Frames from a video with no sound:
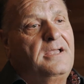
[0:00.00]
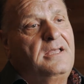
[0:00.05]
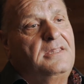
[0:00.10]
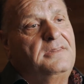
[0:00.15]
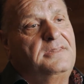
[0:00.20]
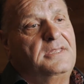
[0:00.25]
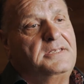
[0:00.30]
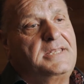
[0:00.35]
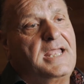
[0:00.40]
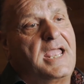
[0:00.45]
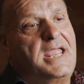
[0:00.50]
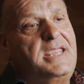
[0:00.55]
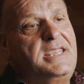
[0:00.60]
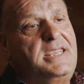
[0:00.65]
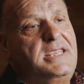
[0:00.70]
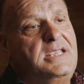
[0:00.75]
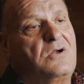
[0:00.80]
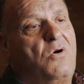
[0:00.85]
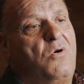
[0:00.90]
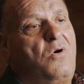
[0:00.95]
The day
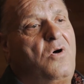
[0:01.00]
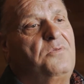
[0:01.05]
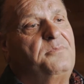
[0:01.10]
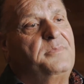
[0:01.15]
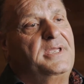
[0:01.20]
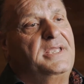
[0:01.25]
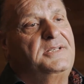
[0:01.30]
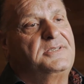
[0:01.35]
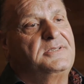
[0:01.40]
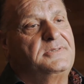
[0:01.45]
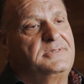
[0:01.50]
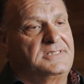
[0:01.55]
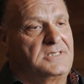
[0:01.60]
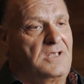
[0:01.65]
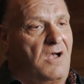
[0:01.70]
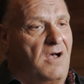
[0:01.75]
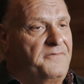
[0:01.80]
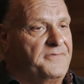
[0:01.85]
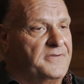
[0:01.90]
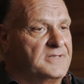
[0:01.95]
he called me to his
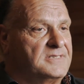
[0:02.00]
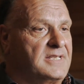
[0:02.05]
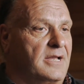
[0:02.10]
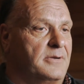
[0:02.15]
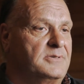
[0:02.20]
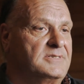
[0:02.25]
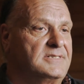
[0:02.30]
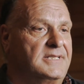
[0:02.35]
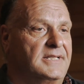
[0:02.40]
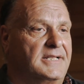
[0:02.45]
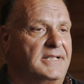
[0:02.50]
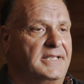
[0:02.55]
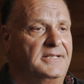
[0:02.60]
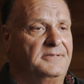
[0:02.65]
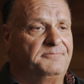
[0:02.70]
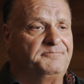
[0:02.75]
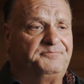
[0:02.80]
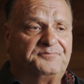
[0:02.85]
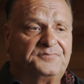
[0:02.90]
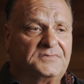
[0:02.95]
office, I was
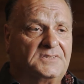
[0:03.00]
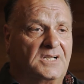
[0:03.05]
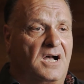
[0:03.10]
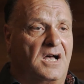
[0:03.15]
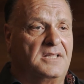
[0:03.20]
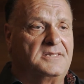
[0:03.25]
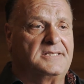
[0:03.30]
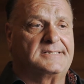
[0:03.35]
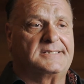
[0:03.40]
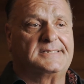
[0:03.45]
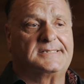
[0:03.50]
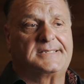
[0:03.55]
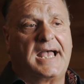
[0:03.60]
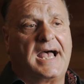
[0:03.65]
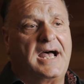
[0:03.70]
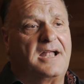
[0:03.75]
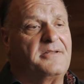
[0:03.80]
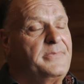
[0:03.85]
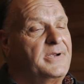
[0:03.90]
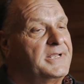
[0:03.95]
thinking, God, this is
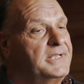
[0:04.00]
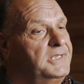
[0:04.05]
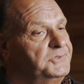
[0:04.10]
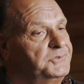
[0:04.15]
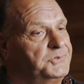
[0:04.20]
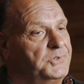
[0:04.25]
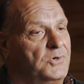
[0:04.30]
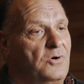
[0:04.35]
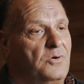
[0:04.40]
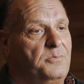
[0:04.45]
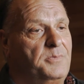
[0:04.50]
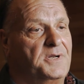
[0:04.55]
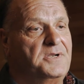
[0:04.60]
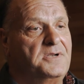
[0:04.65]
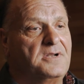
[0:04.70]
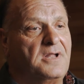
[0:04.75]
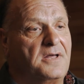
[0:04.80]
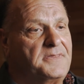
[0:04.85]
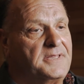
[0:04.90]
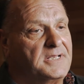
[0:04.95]
out of my control, but
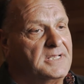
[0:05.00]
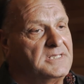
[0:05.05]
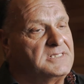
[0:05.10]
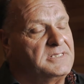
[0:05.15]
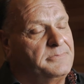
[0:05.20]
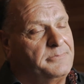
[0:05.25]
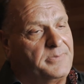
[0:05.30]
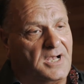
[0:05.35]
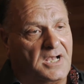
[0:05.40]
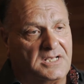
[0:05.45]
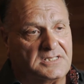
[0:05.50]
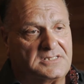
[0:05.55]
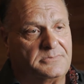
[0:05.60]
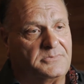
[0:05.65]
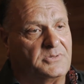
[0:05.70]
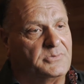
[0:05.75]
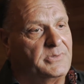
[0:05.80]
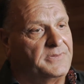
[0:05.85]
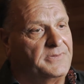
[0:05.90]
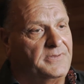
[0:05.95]
nothing is
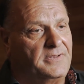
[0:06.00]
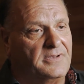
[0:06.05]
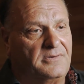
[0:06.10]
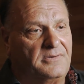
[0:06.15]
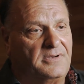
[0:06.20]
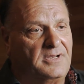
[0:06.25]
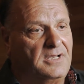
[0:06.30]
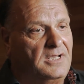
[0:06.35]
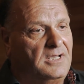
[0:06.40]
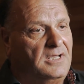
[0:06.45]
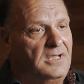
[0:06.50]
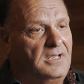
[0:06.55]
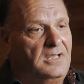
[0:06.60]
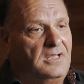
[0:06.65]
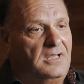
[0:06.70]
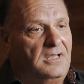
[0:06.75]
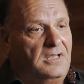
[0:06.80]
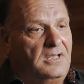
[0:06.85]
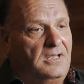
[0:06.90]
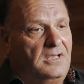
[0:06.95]
impossible with
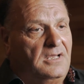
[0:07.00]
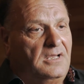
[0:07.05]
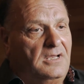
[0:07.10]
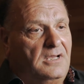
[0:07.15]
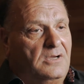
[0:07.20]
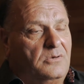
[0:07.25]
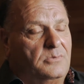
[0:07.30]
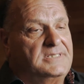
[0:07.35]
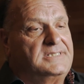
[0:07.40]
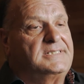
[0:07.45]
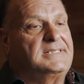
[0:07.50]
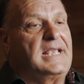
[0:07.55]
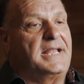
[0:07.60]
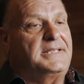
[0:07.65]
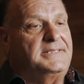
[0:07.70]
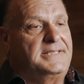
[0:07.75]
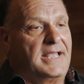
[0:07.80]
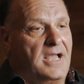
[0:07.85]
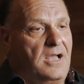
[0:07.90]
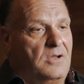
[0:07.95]
you. We
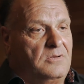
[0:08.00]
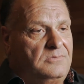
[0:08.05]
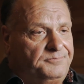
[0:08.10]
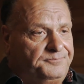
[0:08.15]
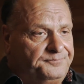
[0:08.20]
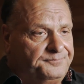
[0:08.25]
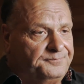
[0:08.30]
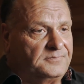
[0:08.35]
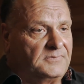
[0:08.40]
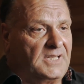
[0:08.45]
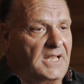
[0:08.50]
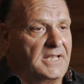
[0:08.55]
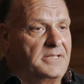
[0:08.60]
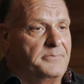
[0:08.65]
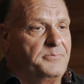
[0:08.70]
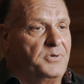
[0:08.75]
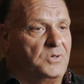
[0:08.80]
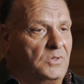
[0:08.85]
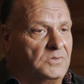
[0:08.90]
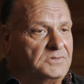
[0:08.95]
sat down, and he
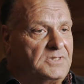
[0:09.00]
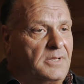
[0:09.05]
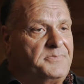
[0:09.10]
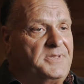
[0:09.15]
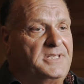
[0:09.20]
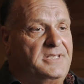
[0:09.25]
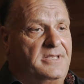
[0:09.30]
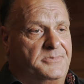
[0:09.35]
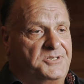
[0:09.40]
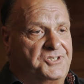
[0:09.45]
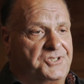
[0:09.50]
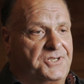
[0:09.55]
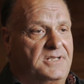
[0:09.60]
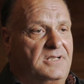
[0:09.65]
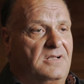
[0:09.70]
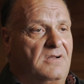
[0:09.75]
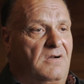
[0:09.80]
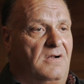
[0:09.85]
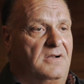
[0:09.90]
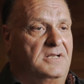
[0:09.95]
pulled up the
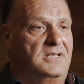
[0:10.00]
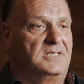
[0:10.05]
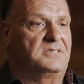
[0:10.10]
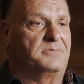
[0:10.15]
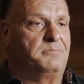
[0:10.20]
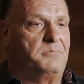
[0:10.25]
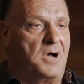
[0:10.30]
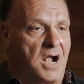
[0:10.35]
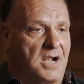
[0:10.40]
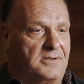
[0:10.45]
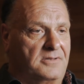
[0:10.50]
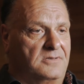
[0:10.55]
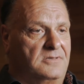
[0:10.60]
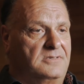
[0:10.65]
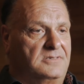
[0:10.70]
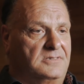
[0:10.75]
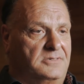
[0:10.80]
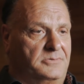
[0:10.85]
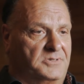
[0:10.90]
imaging on his monitors.